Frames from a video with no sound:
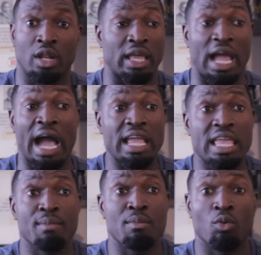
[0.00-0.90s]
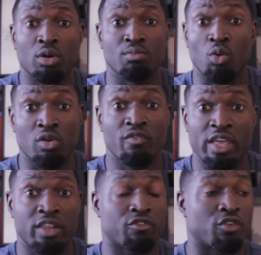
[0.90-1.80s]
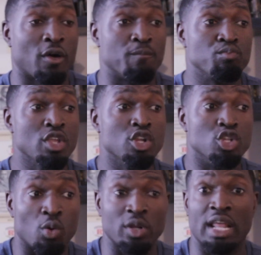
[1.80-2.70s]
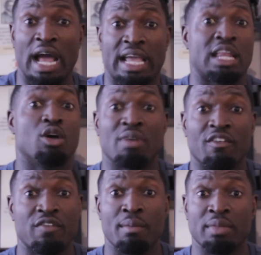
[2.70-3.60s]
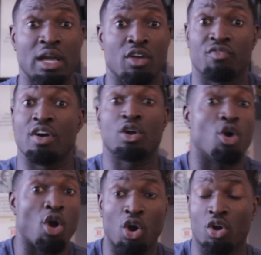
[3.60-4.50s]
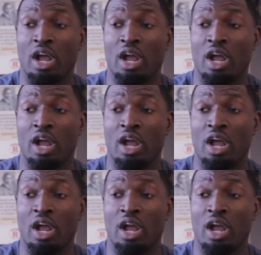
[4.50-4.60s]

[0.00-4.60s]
Like, I get motivated from knowing that I can help my family out if I go hard.